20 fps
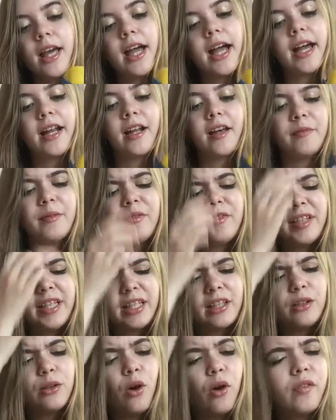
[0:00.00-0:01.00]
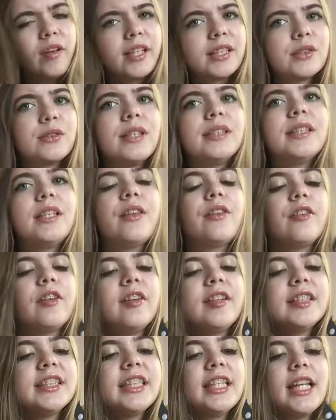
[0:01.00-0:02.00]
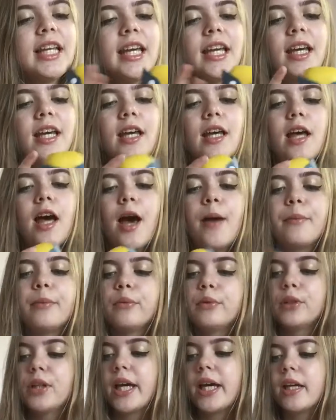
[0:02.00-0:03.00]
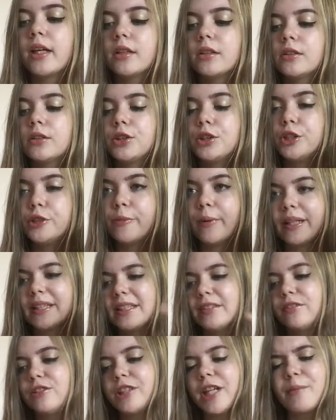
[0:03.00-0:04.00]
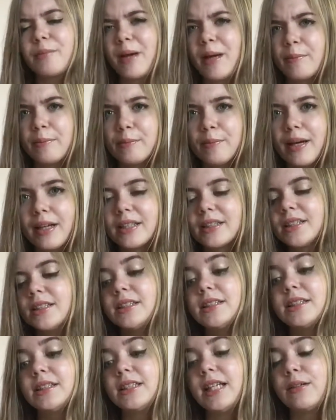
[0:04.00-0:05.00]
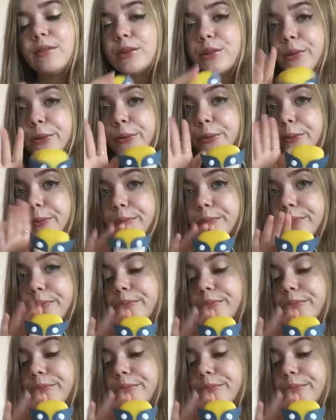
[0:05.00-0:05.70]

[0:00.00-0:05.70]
I've been reading a lot of X-23 recently. I bought like 2 massive trade paperbacks, so that was cool.